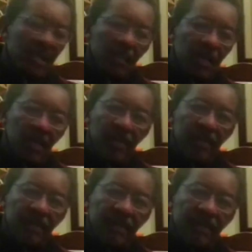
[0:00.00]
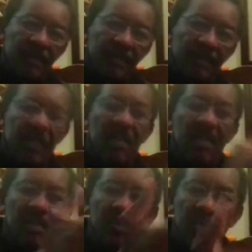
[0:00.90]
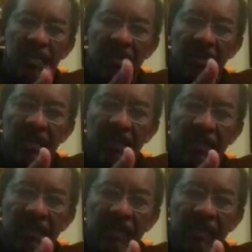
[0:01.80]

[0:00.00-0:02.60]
mother. So that's how he grew up there with them.